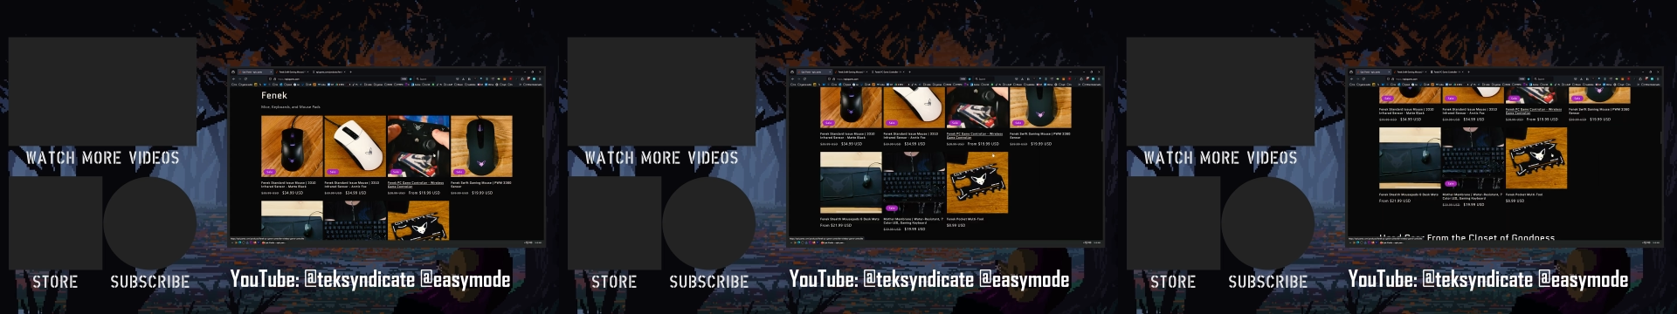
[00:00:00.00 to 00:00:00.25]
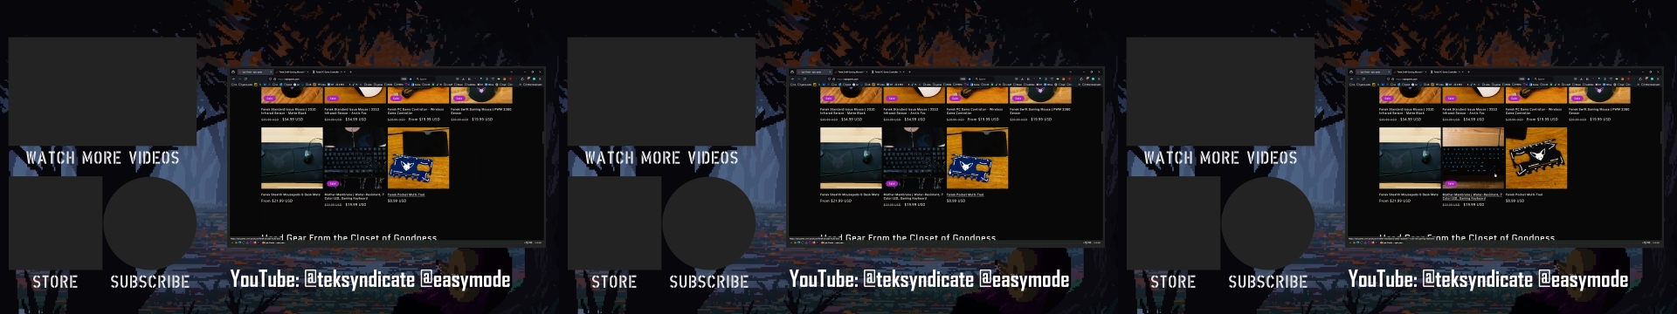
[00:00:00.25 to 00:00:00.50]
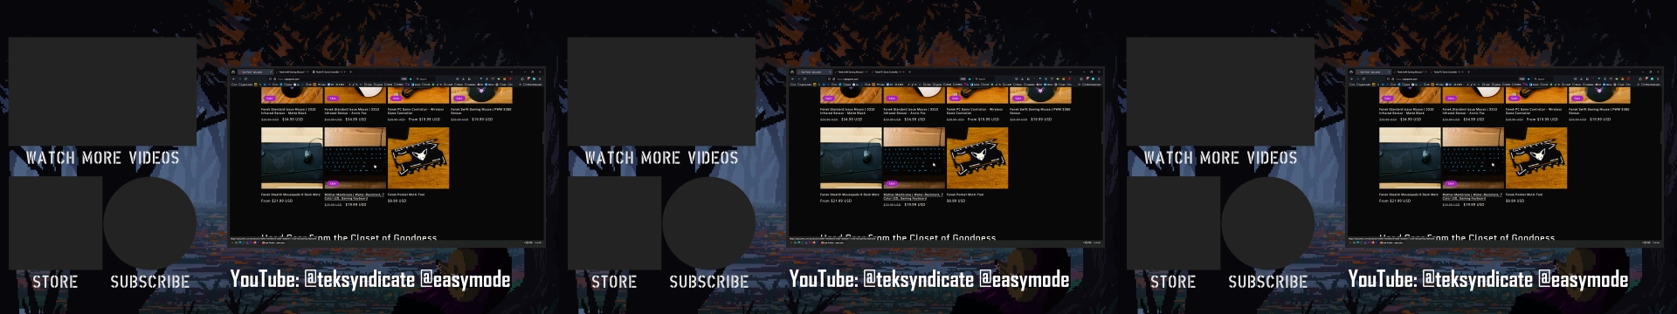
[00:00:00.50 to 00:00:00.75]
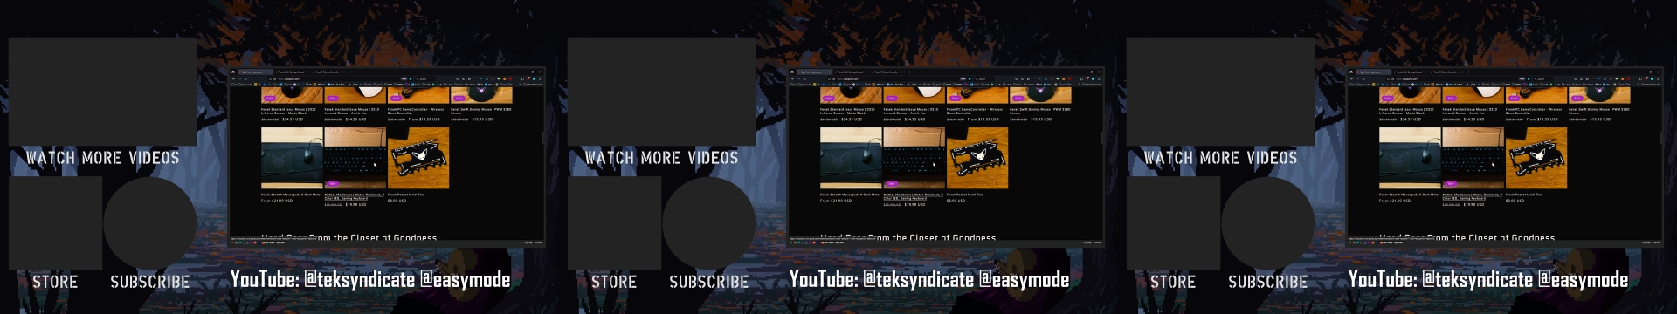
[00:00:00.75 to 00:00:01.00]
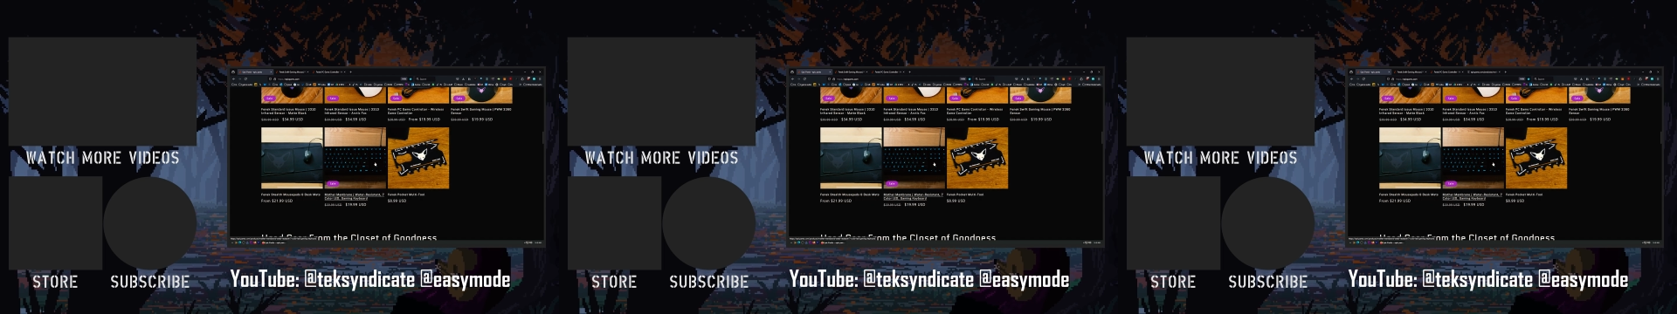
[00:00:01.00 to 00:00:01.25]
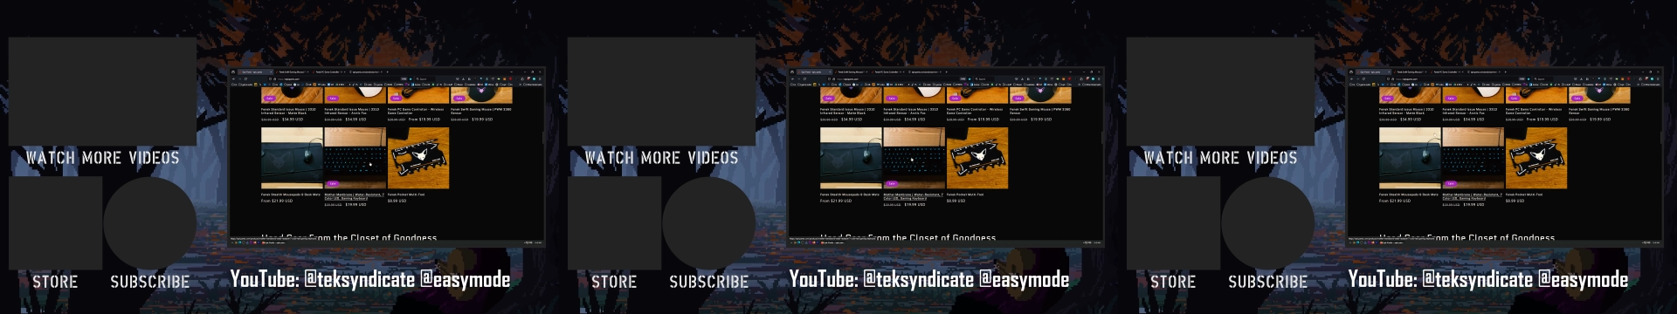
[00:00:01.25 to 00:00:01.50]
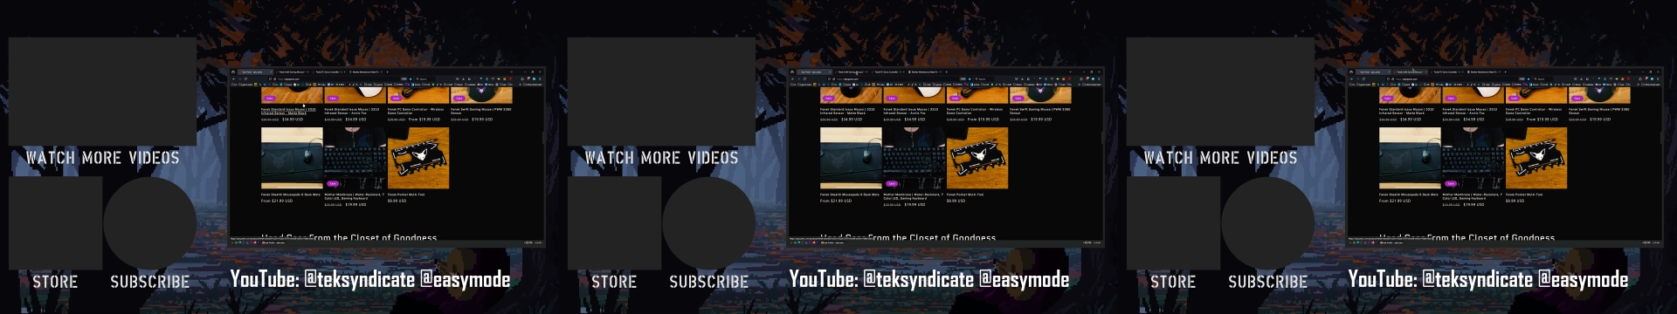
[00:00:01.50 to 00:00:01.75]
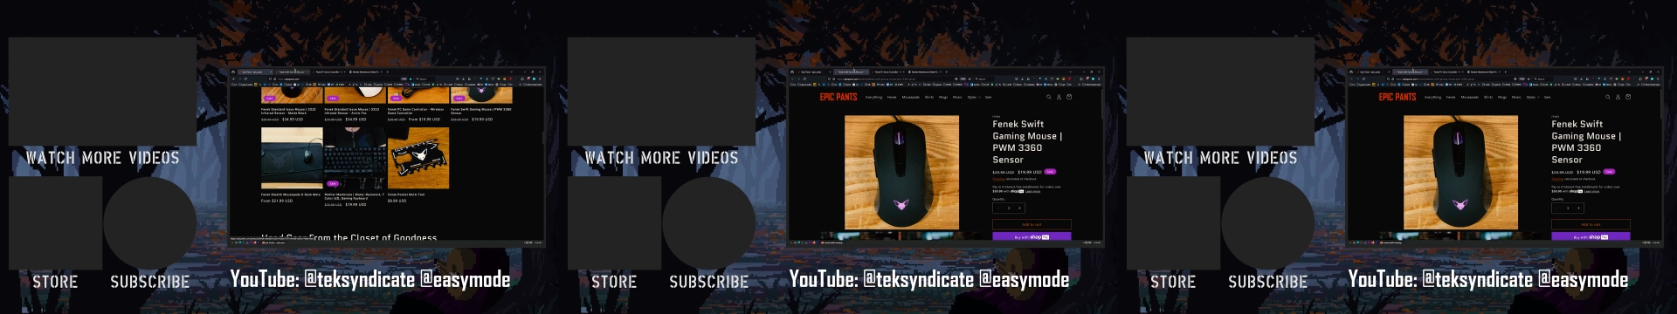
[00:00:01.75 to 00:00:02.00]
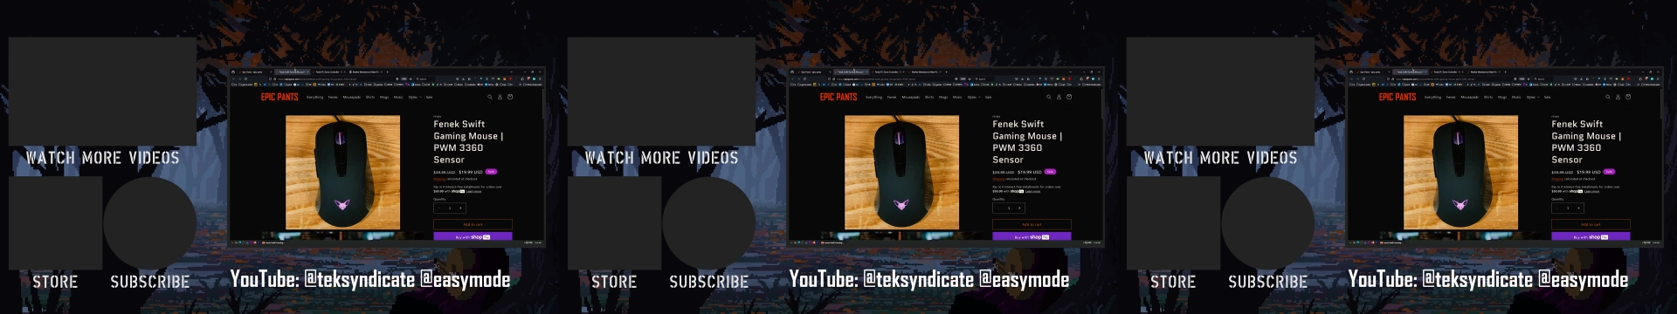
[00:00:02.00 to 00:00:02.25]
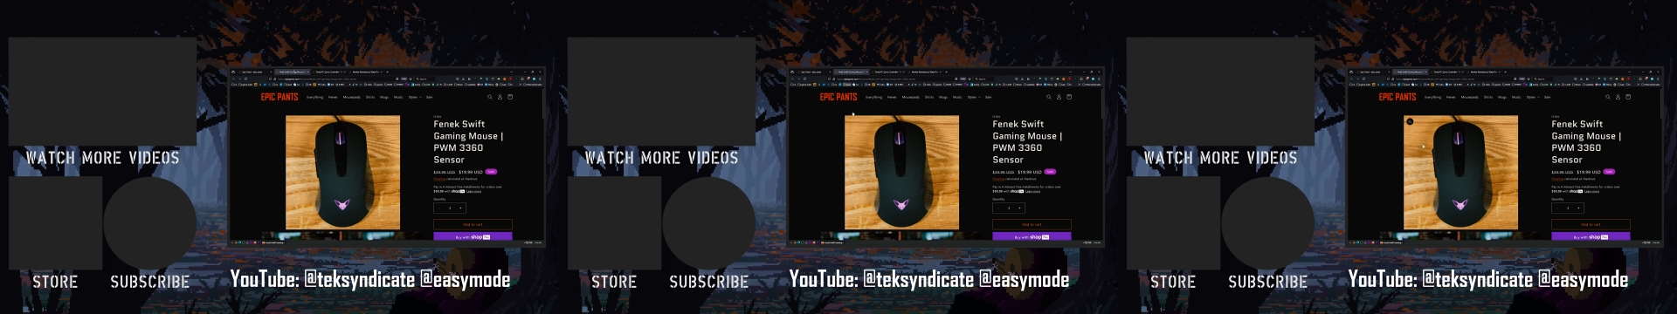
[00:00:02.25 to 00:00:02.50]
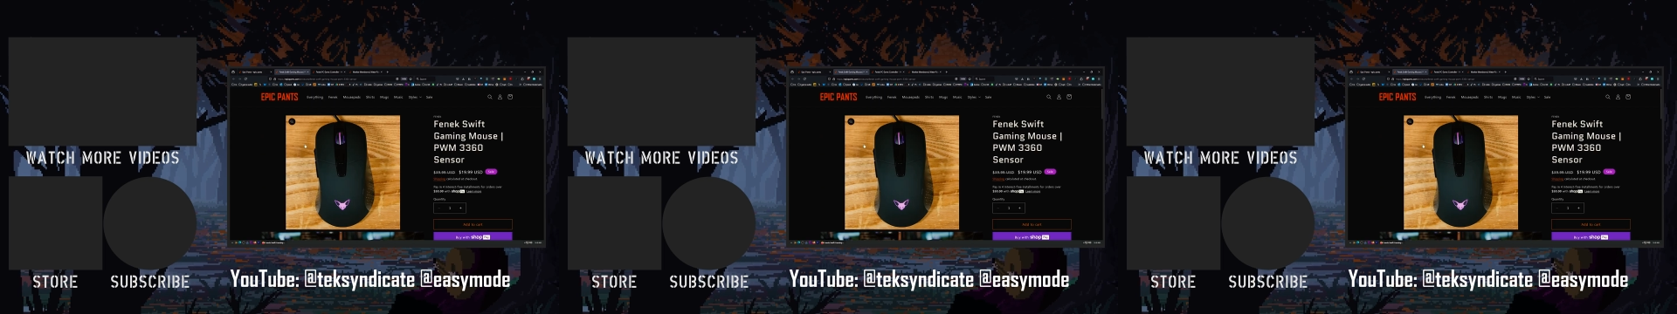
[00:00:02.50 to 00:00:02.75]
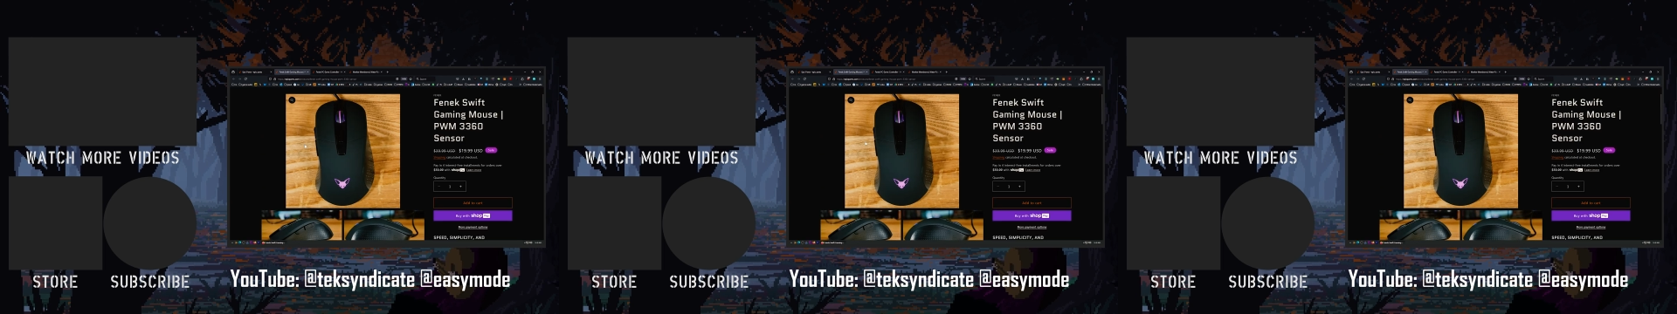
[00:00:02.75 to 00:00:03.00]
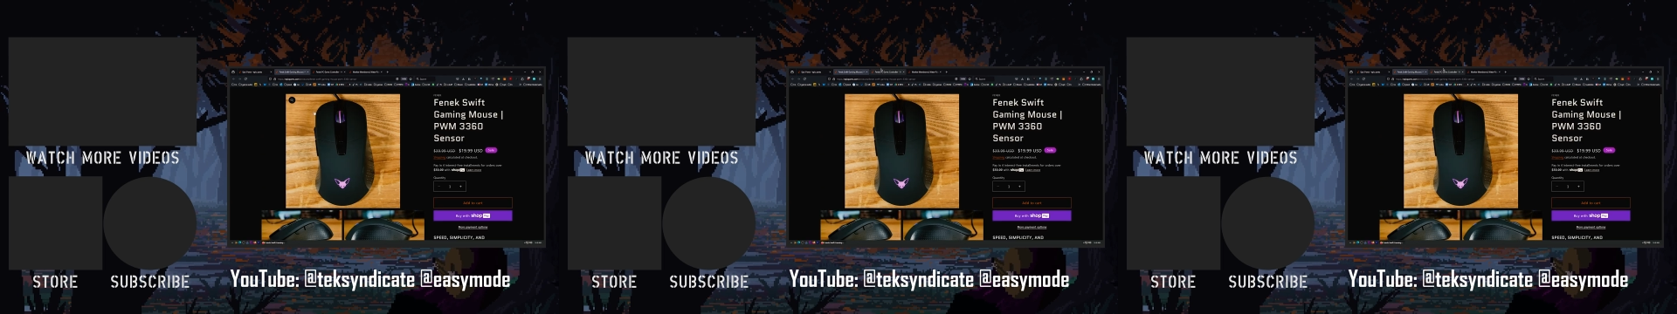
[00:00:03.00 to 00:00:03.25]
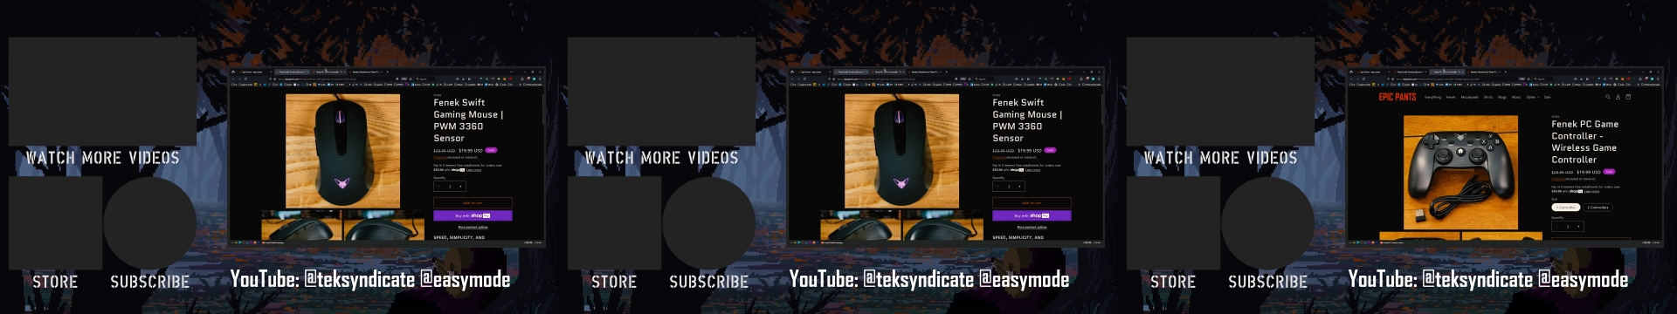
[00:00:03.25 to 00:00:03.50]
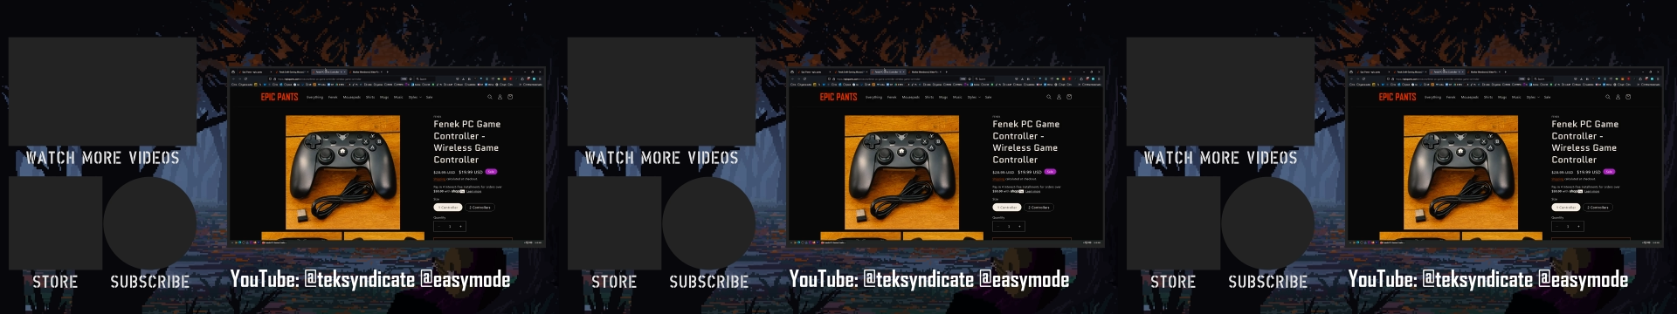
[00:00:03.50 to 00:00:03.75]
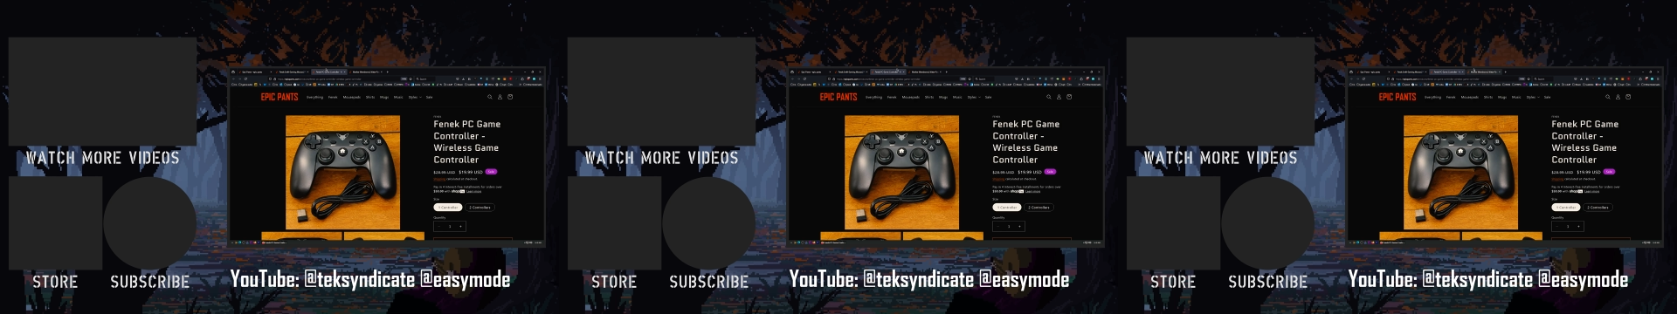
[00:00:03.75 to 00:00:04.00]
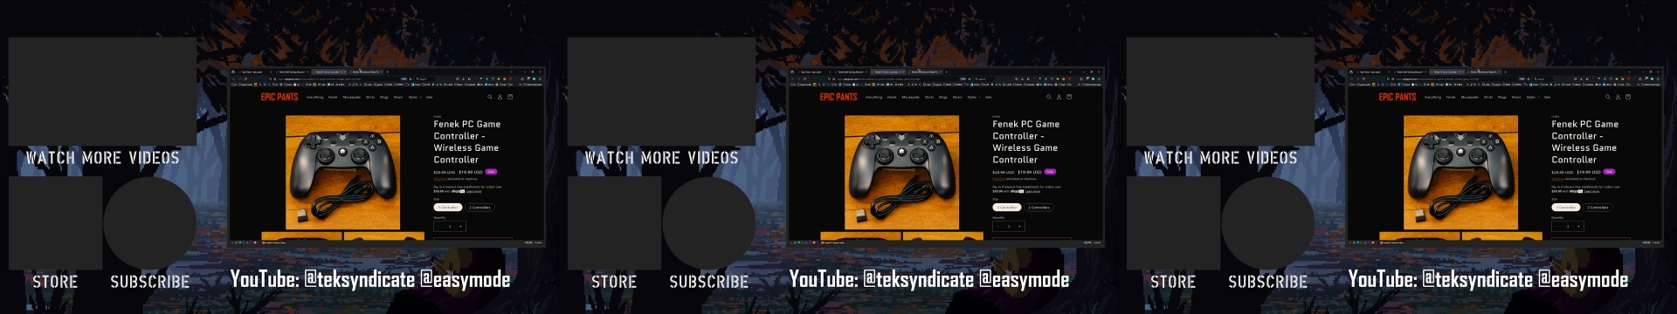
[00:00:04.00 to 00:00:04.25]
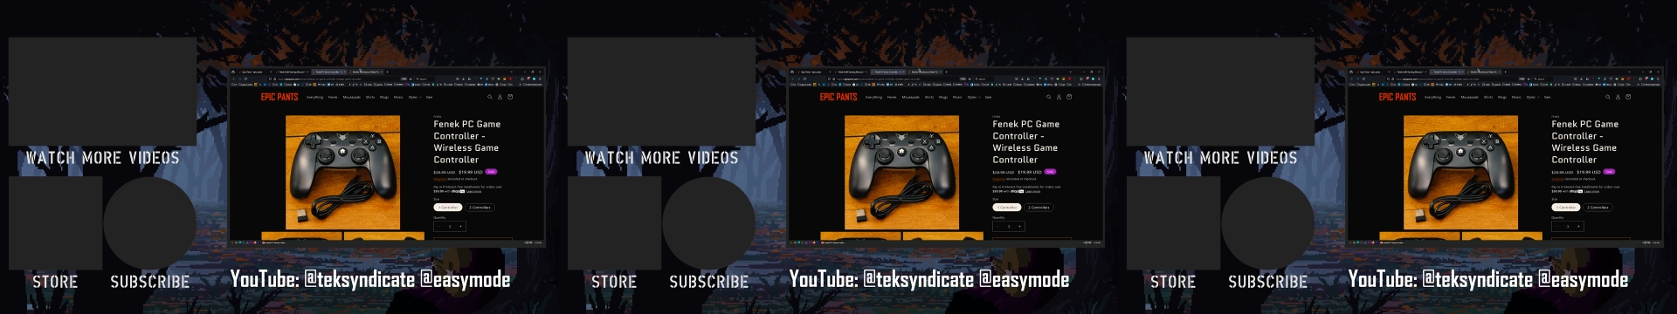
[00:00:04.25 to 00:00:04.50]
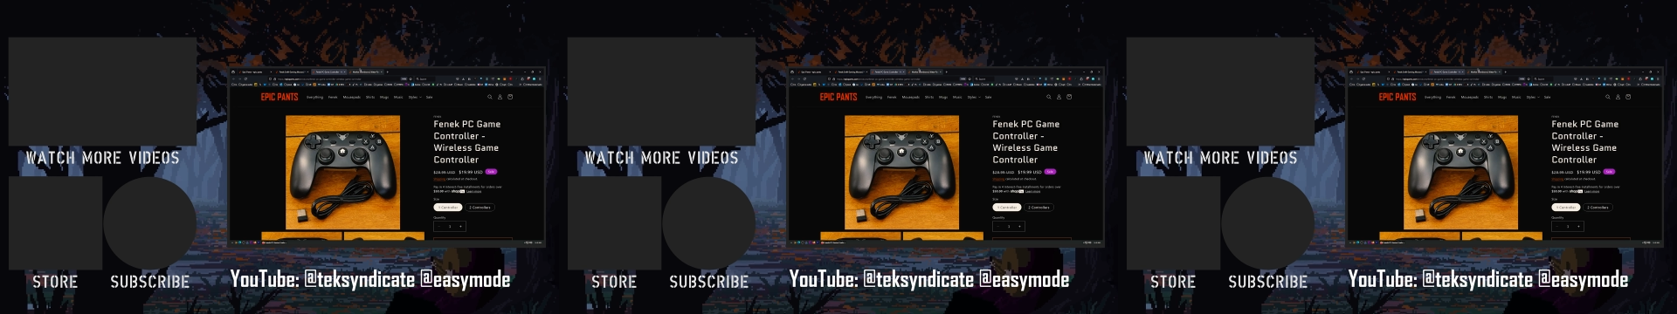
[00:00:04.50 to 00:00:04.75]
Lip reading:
(no speaker visible)